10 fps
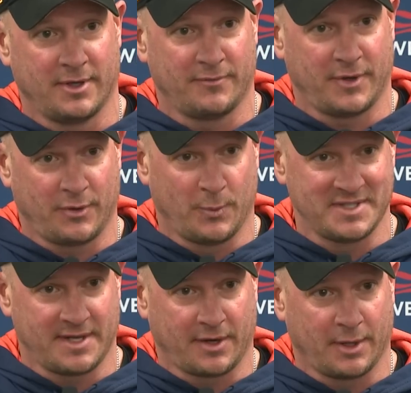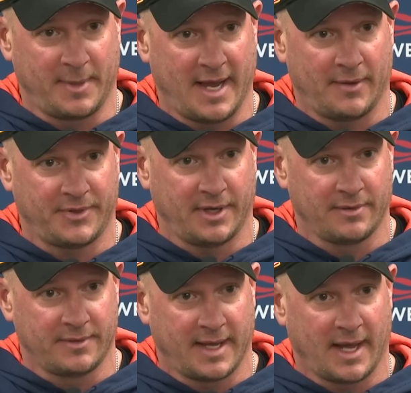You know, if they're the ones that are going to be out
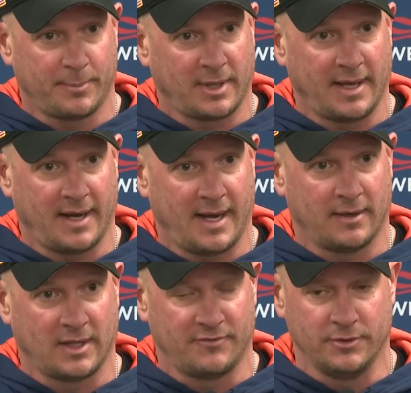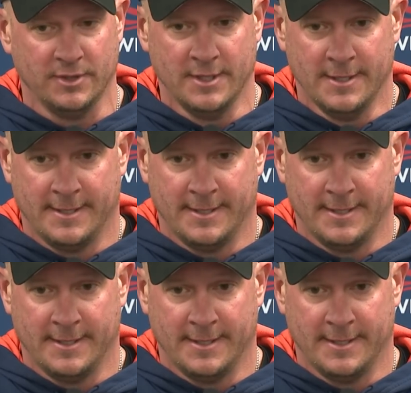there, they got to play at a higher level.